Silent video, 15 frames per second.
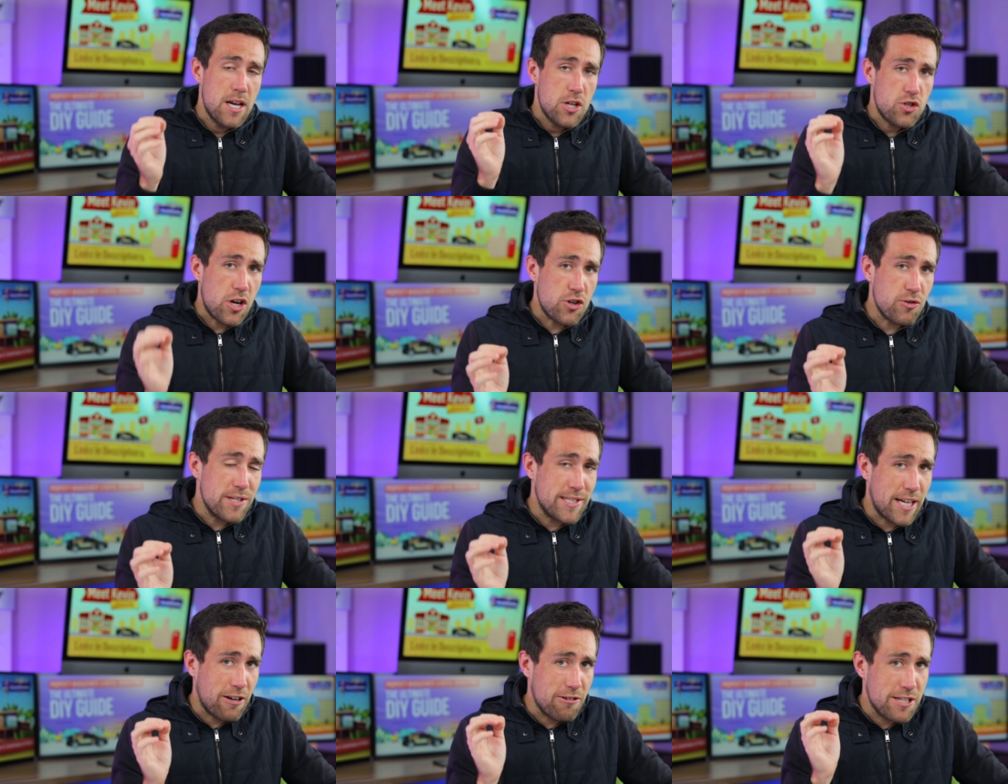Treasury
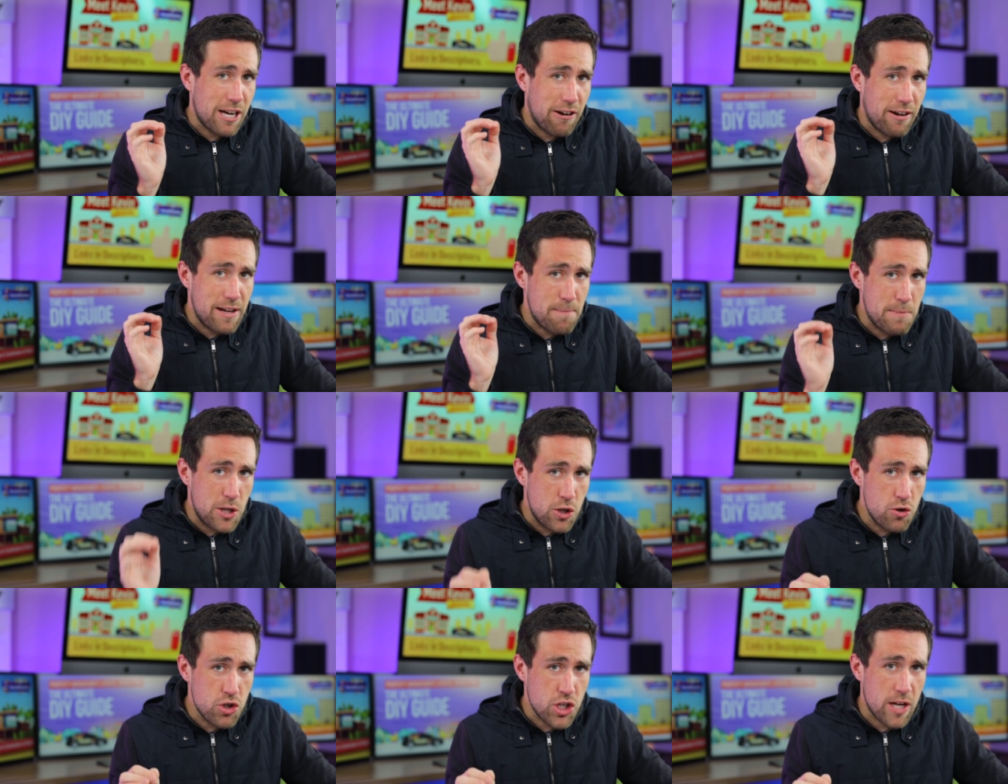Secretary
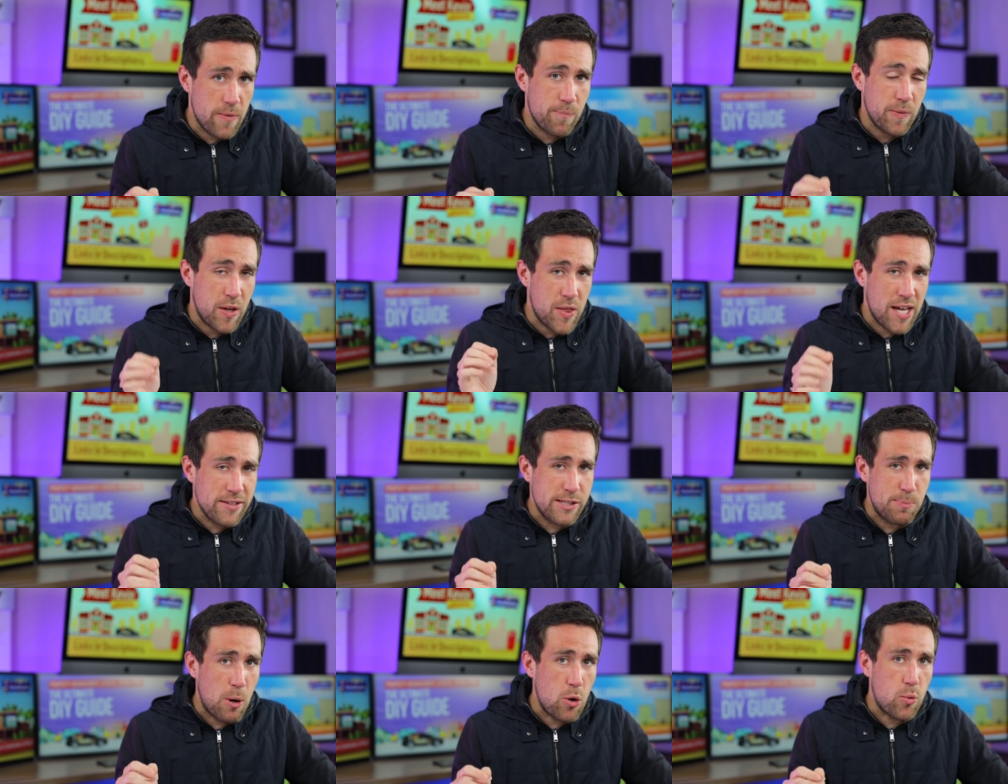Mnuchin then
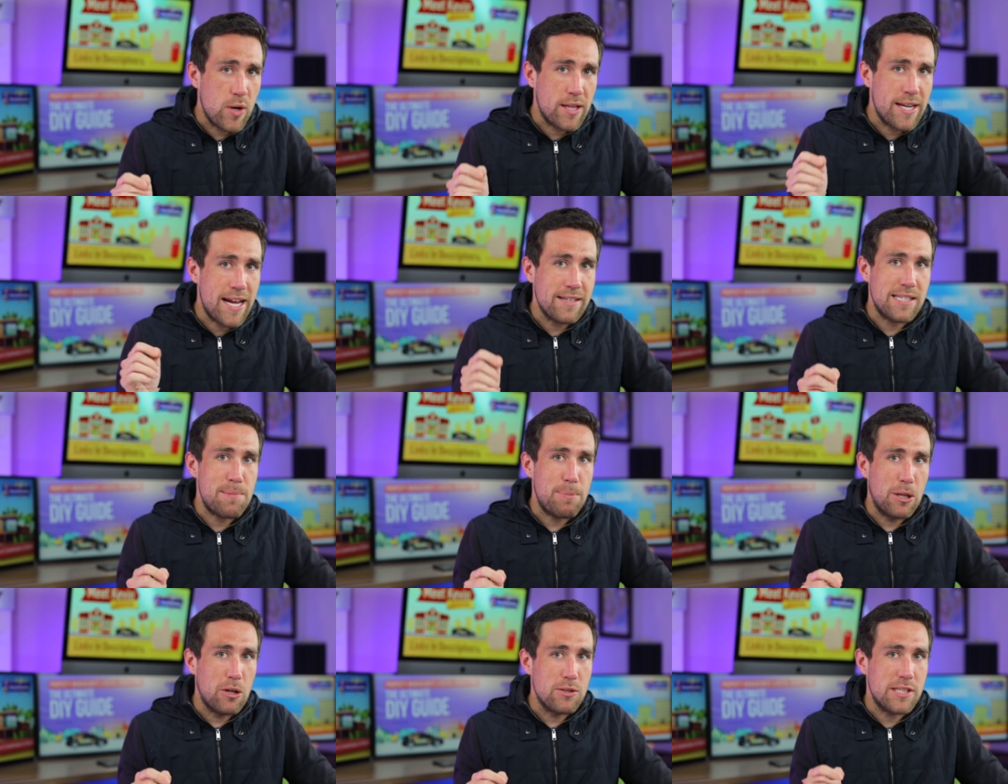spoke with Nancy
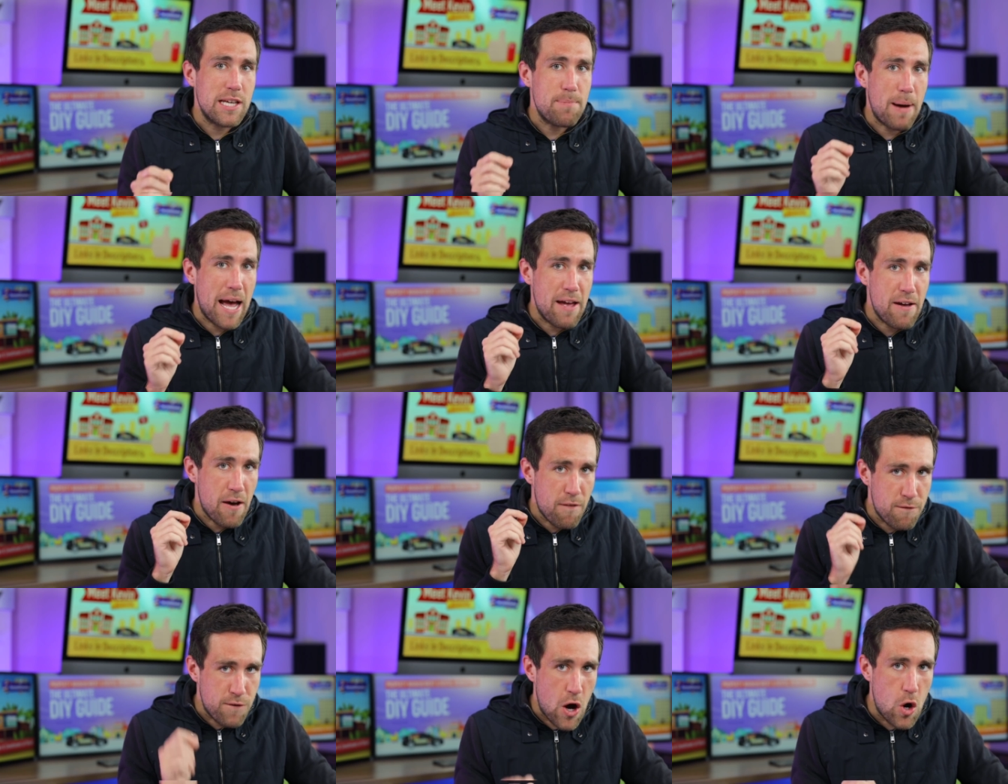Pelosi by
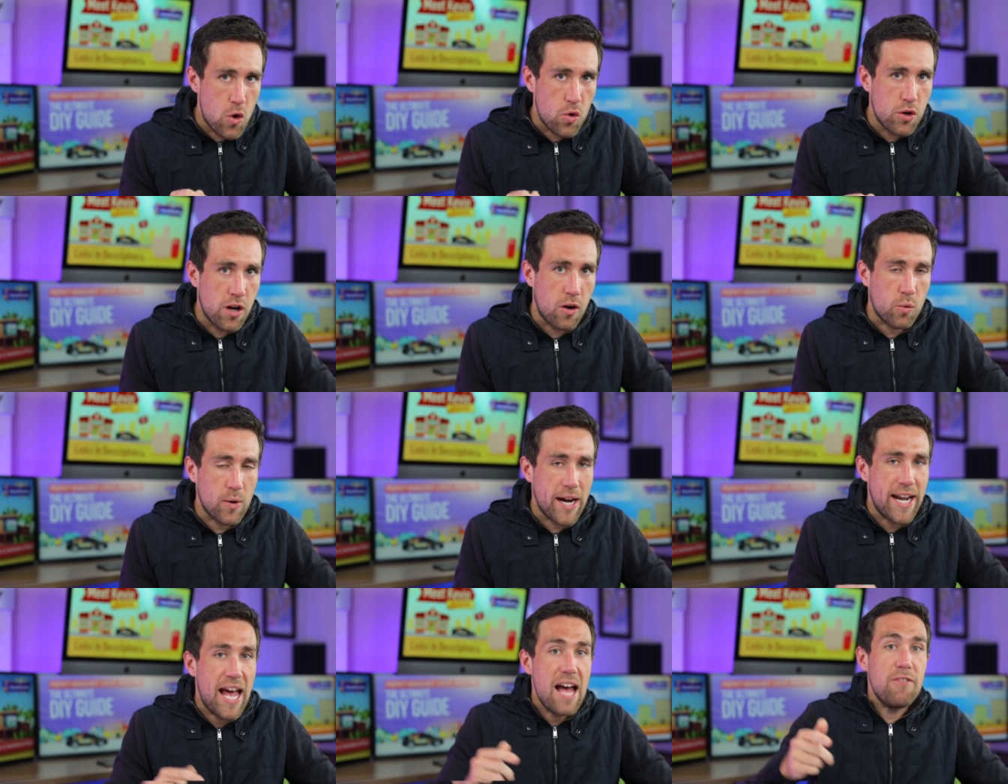phone
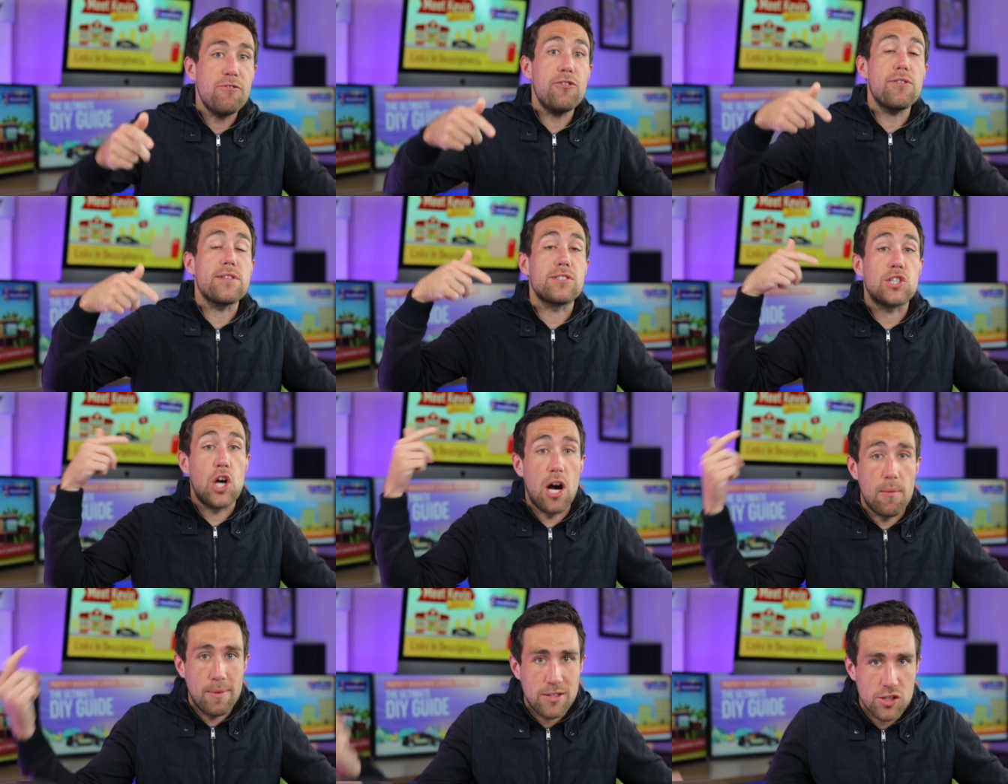right after this
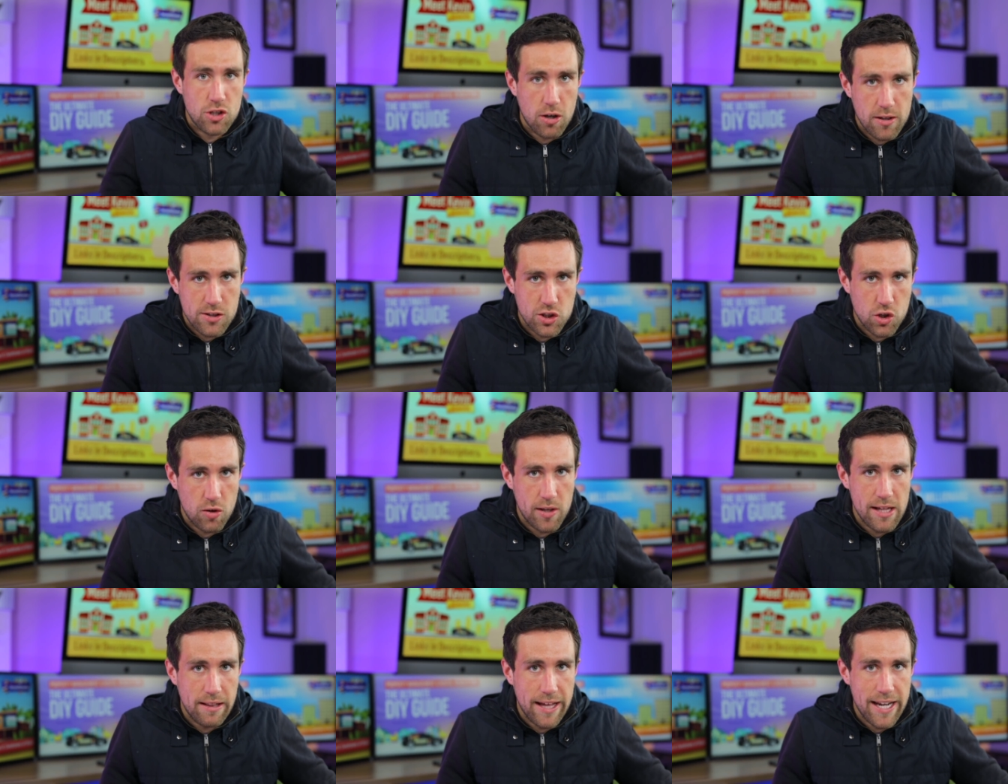comment started
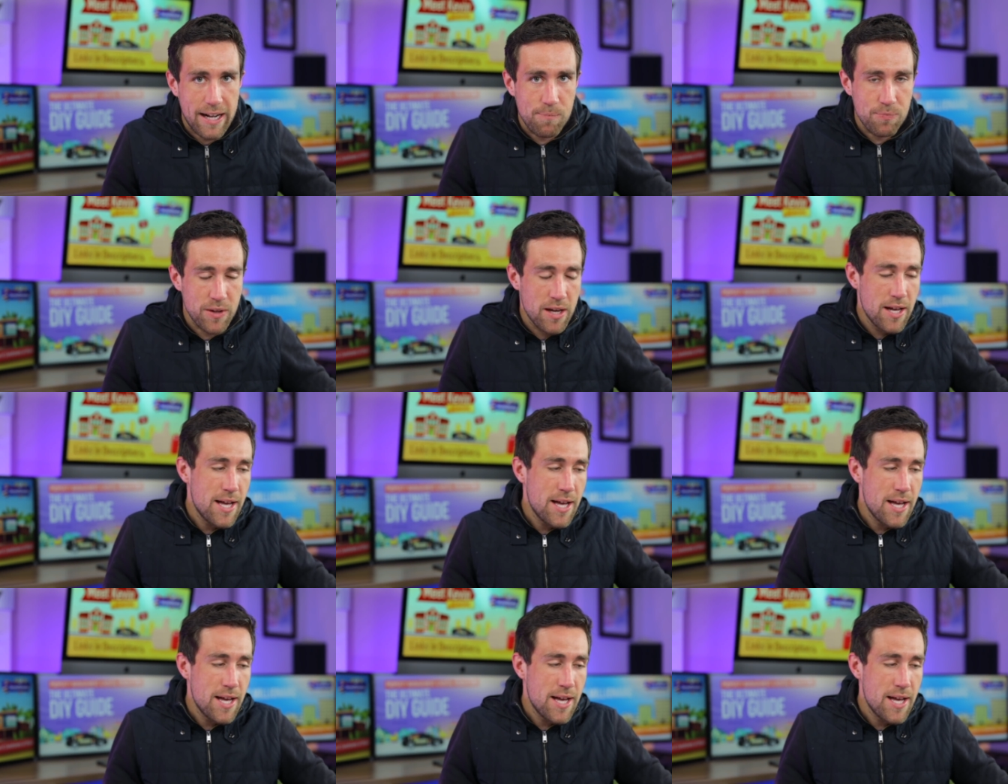circulating.